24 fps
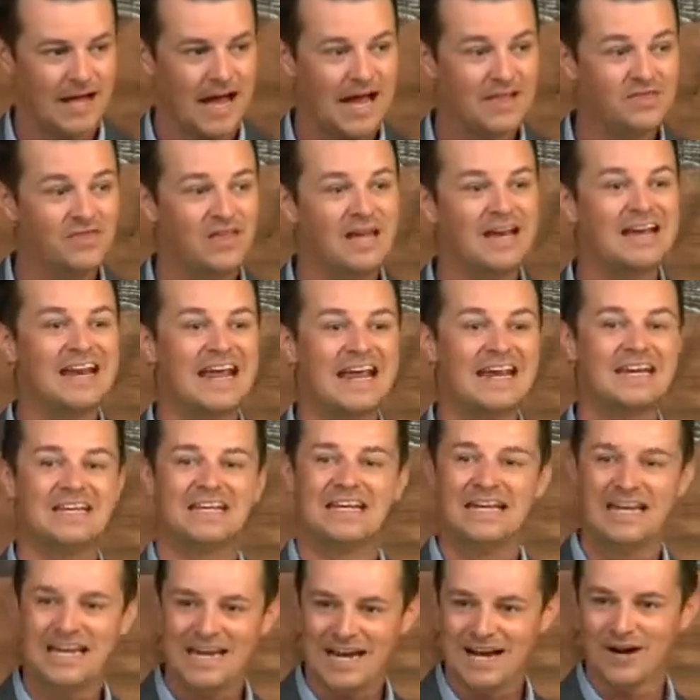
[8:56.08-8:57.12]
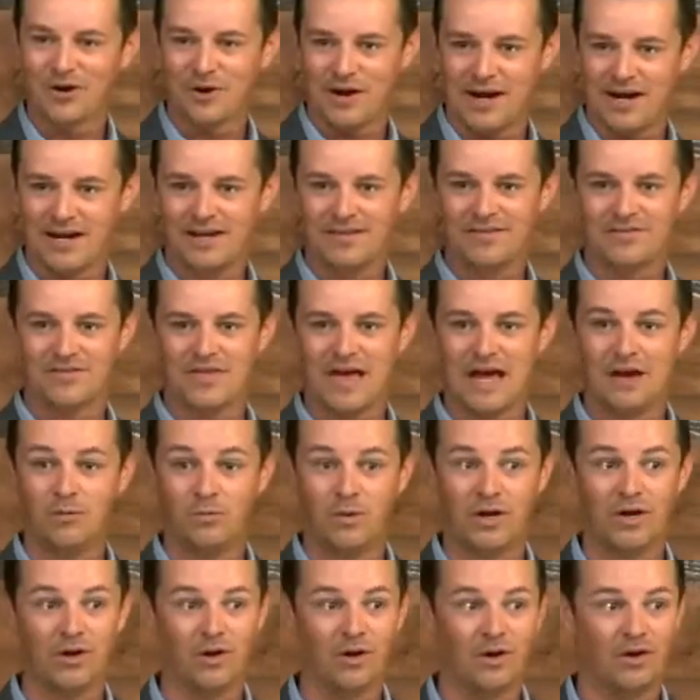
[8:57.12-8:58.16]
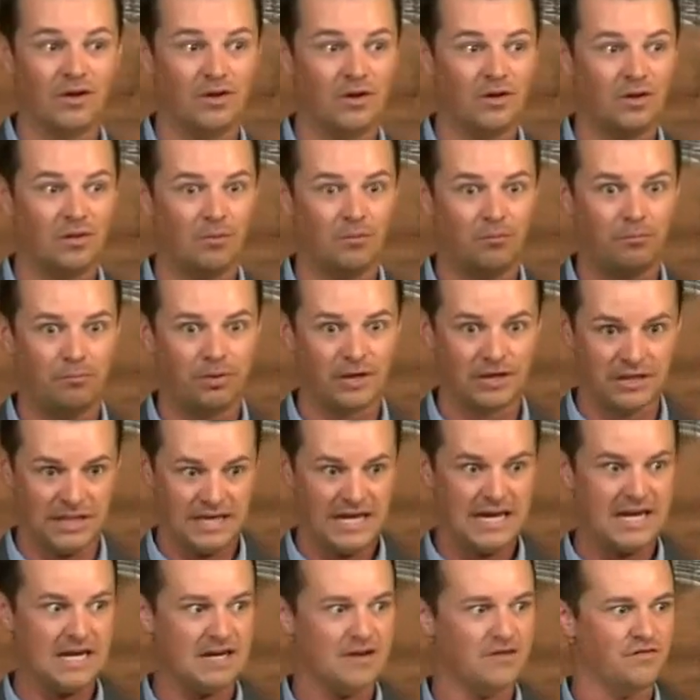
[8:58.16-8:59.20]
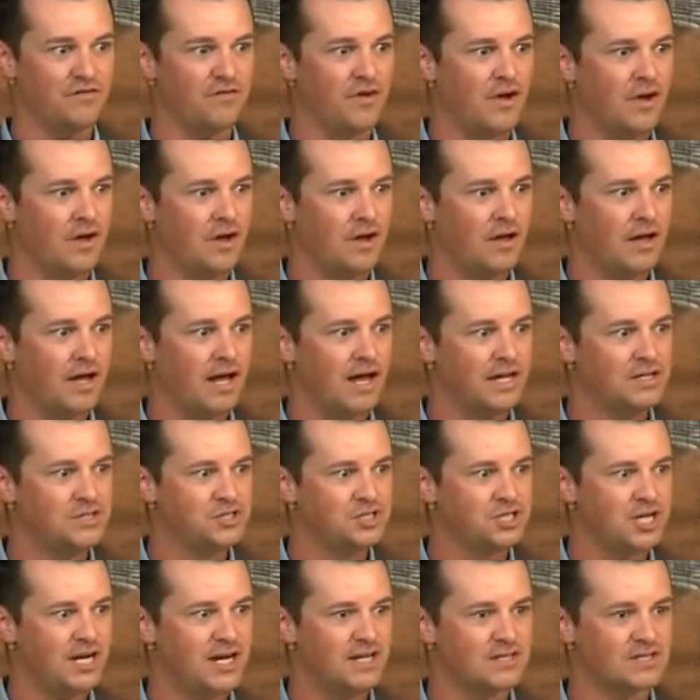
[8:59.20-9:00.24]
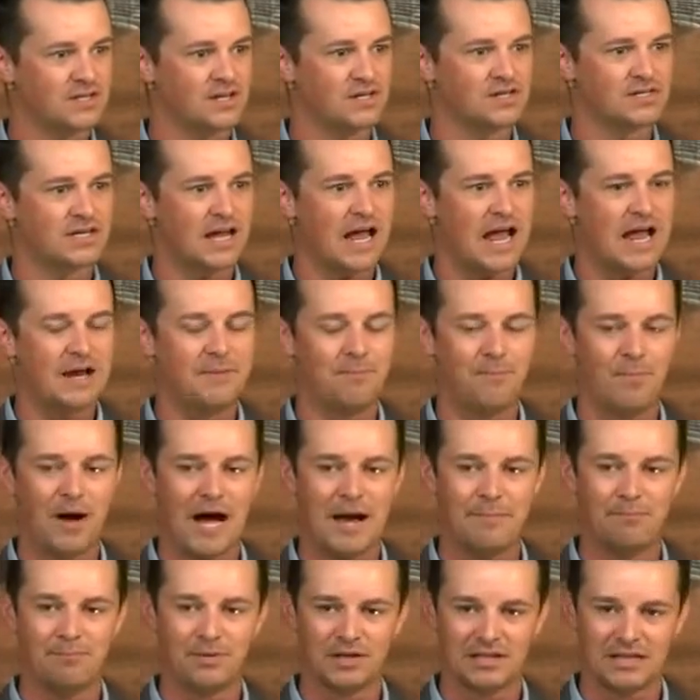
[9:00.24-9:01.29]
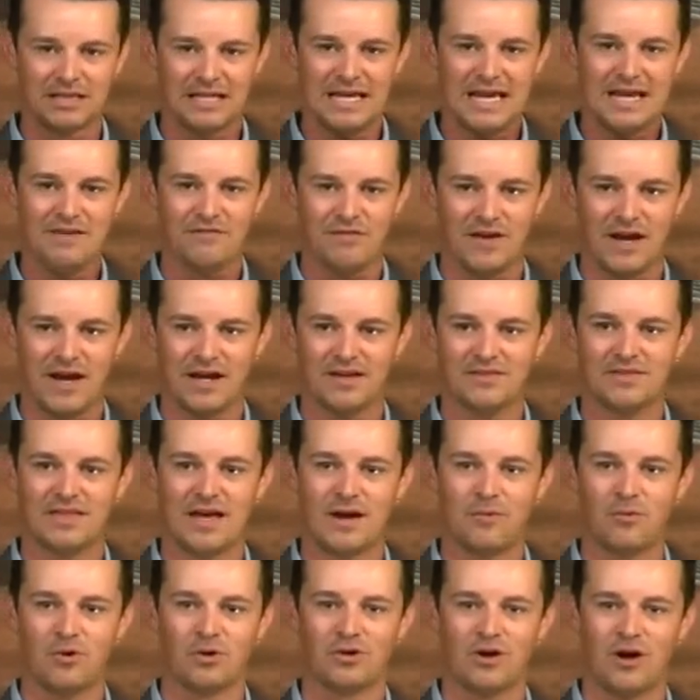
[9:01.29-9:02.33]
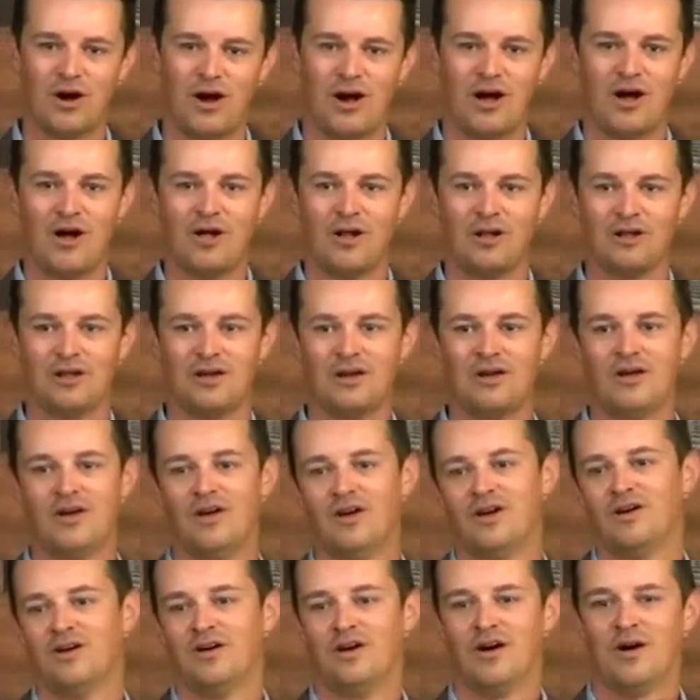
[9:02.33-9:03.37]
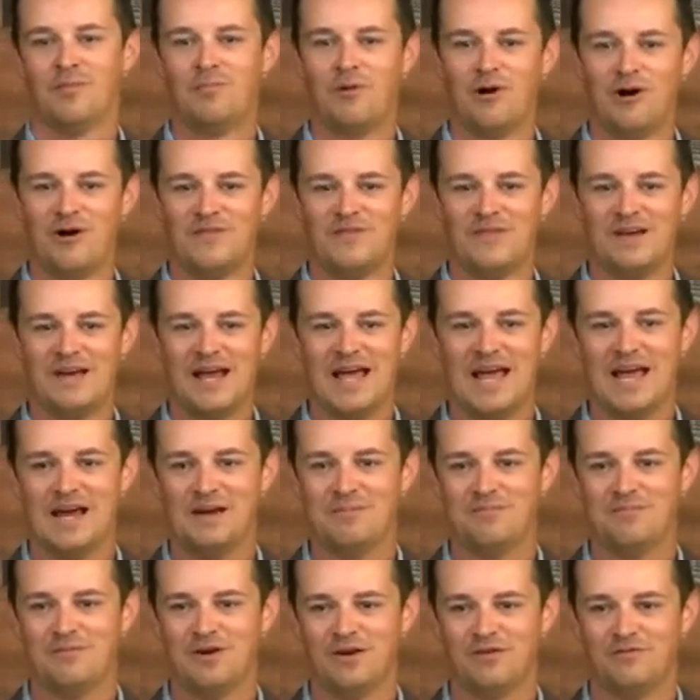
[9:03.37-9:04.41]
And then in hearing, they will believe in Jesus. And by believing, they will call upon the name